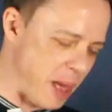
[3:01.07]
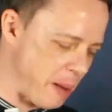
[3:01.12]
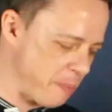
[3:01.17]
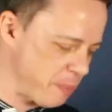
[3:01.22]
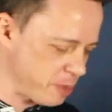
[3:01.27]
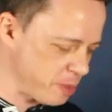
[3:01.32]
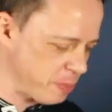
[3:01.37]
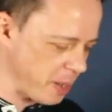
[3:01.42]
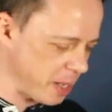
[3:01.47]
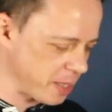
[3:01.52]
that
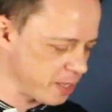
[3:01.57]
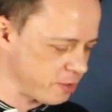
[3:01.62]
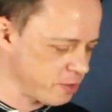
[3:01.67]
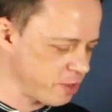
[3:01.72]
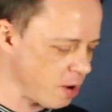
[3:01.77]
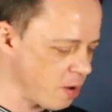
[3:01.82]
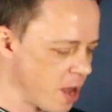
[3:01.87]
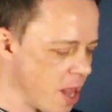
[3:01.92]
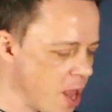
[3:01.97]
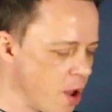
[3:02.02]
perspective.
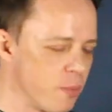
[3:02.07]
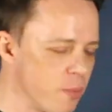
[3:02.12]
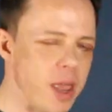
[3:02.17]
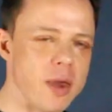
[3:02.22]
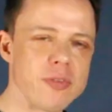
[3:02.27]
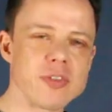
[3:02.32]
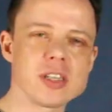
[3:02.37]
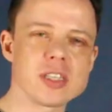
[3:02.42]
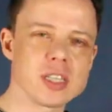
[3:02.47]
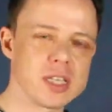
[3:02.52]
So we
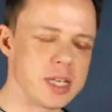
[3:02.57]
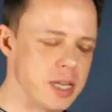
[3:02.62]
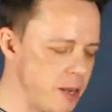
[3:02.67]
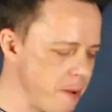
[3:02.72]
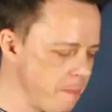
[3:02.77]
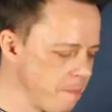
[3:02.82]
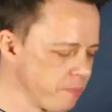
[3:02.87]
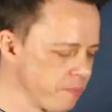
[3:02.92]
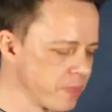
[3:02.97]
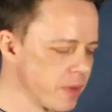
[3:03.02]
have the C,
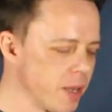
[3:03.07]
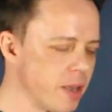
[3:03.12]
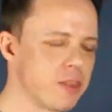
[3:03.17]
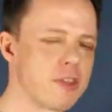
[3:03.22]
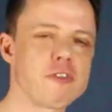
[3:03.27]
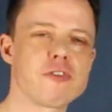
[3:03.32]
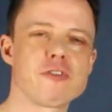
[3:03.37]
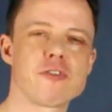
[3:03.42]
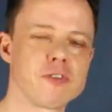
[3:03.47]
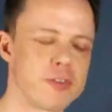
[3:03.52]

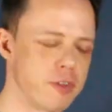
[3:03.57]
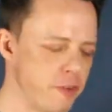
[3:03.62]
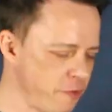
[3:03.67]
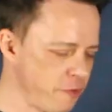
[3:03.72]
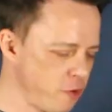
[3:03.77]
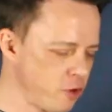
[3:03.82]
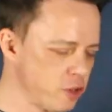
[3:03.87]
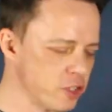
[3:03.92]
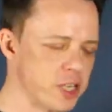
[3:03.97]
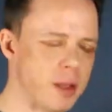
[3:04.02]
the
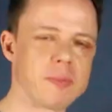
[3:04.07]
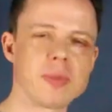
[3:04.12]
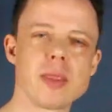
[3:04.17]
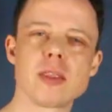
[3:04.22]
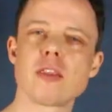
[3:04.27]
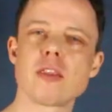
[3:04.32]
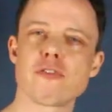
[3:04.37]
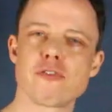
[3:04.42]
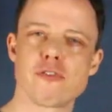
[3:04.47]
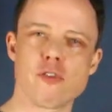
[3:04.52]
first step, and then
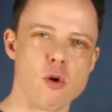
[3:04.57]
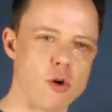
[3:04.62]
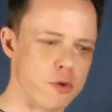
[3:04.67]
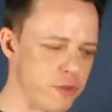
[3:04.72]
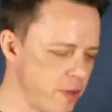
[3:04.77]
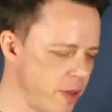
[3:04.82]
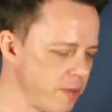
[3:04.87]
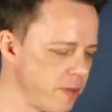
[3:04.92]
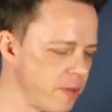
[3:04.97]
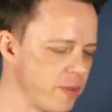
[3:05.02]
the fourth,
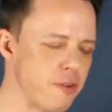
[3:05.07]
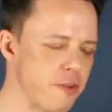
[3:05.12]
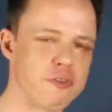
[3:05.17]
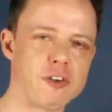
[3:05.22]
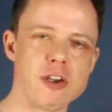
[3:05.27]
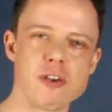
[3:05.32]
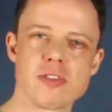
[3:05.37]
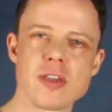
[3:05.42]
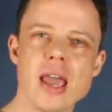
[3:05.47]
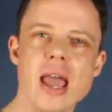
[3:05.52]
and then the
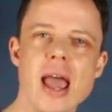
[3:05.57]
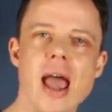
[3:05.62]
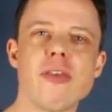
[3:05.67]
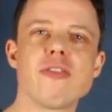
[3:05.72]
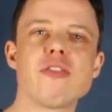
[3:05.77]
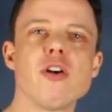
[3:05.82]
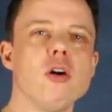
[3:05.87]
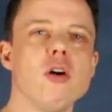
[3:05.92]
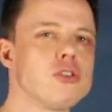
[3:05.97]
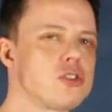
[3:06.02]
fifth.
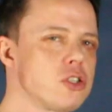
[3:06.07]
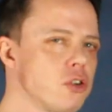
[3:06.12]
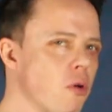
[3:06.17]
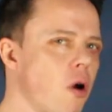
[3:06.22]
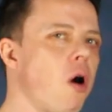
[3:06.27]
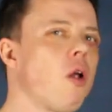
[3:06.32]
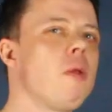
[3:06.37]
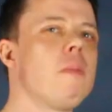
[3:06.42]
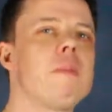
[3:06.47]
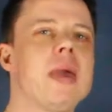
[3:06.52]
And those are
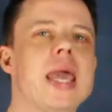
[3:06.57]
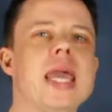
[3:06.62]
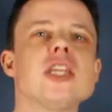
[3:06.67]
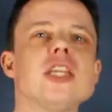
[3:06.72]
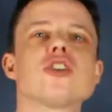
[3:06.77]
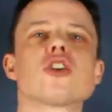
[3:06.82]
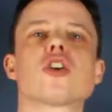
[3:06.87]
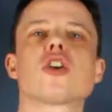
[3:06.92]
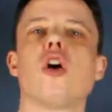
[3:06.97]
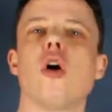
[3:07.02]
all
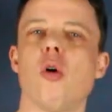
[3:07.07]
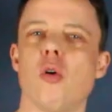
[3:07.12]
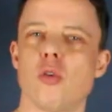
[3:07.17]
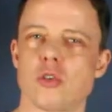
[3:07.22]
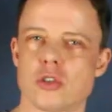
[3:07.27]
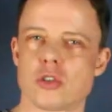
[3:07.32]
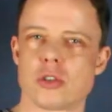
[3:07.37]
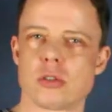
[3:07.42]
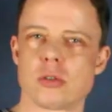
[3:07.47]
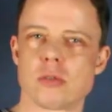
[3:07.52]
major
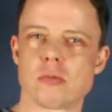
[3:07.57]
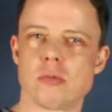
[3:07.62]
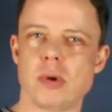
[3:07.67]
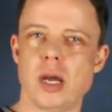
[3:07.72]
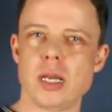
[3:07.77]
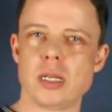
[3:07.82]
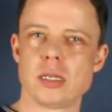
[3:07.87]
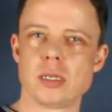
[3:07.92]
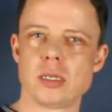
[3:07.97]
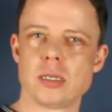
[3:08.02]
chords,
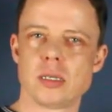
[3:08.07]
right?